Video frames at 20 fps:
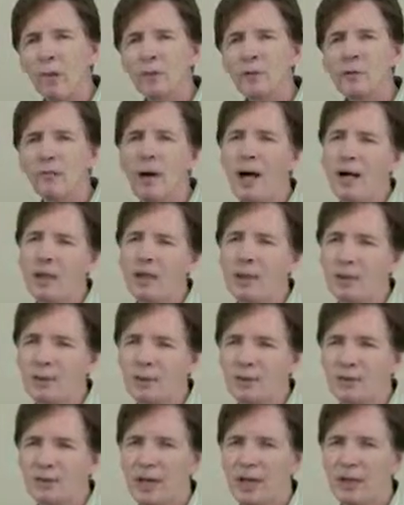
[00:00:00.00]
almost
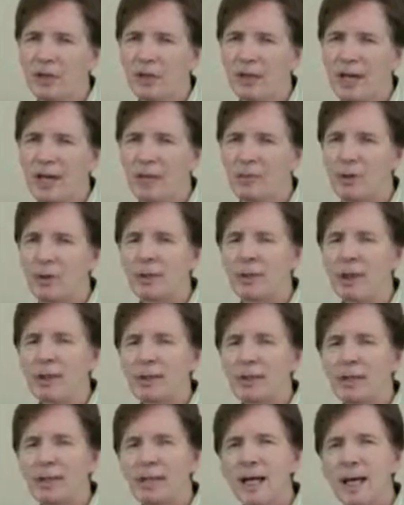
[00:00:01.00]
pocketable size camera
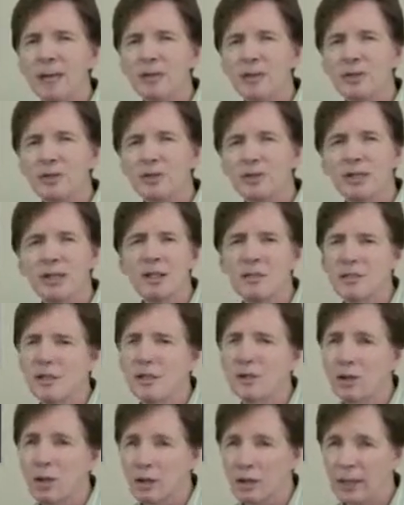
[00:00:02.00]
that captures
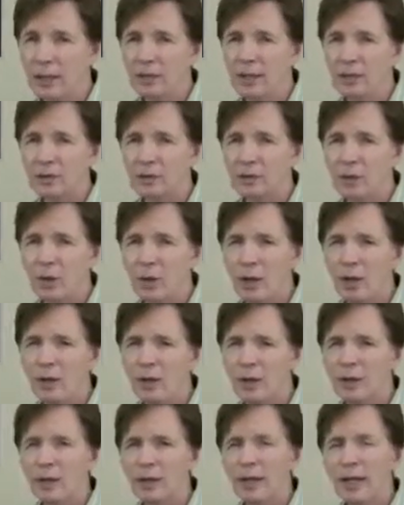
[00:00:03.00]
DSLR-like image
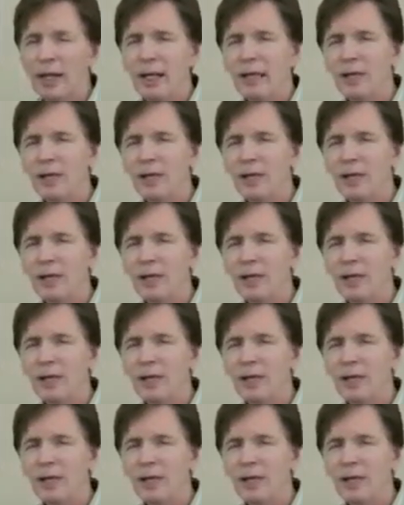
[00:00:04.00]
quality